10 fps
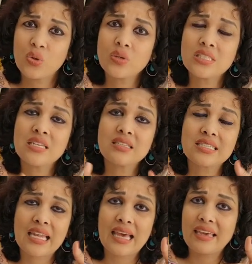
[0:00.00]
It was
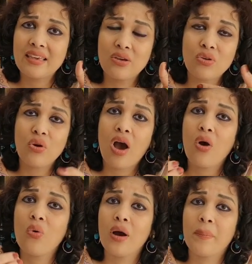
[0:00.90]
just like, you know,
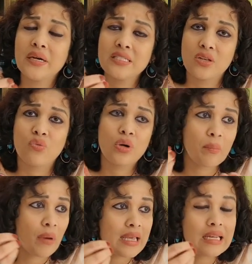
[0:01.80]
how a person
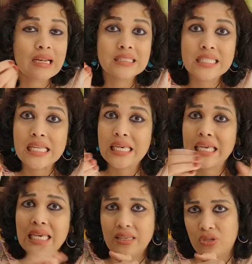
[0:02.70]
would
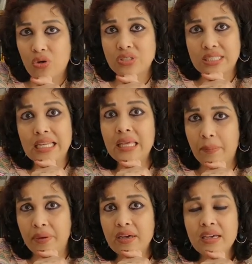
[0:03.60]
mindlessly eat or
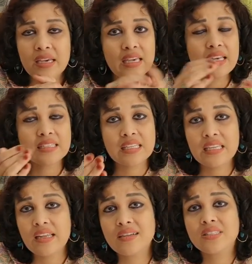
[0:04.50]
sleep. He has
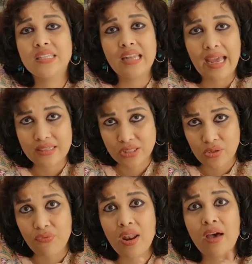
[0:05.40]
indulged in
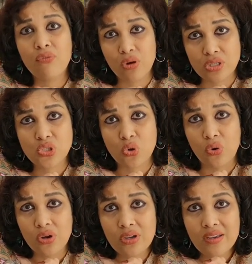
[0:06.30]
acts of love
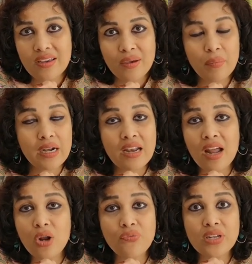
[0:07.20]
also, but
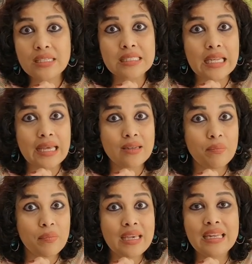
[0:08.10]
none of it has
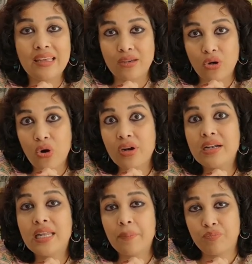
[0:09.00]
lent meaning or
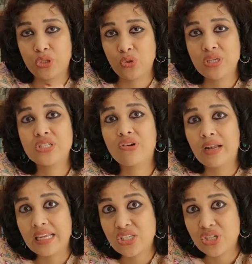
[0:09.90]
depth to his
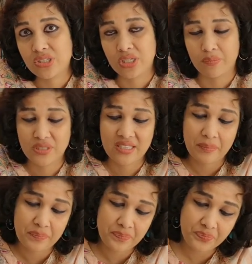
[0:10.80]
relationships.